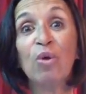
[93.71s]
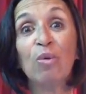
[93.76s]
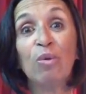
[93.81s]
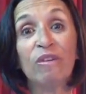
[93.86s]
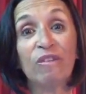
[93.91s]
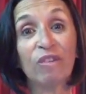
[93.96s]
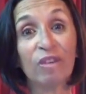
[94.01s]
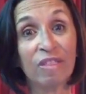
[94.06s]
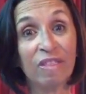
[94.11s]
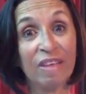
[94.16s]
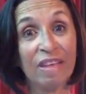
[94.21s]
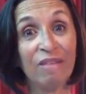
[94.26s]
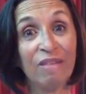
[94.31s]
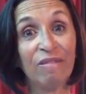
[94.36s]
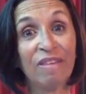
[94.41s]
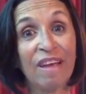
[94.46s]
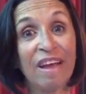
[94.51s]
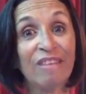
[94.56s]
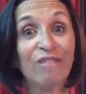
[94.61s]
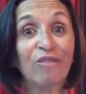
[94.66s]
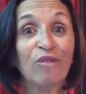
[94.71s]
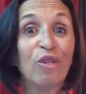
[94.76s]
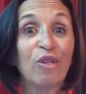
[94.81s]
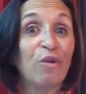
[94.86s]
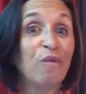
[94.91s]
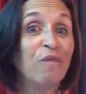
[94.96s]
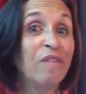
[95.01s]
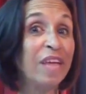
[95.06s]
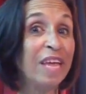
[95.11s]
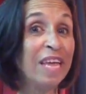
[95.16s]
which thieves has
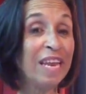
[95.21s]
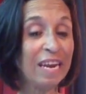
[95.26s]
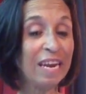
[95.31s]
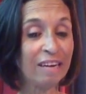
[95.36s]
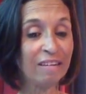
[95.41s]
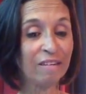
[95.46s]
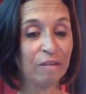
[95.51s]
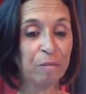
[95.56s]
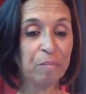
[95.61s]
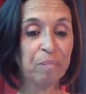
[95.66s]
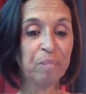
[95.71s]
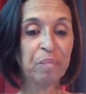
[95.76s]
clove in it.